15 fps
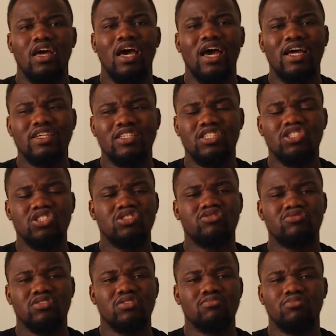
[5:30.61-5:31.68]
an
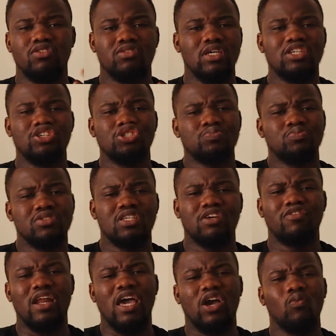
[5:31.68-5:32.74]
history, but I just printed
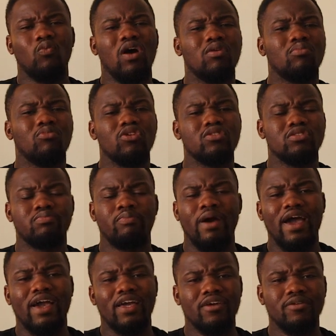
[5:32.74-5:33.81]
for like 1 month
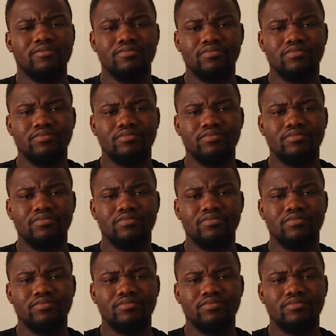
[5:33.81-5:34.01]
back,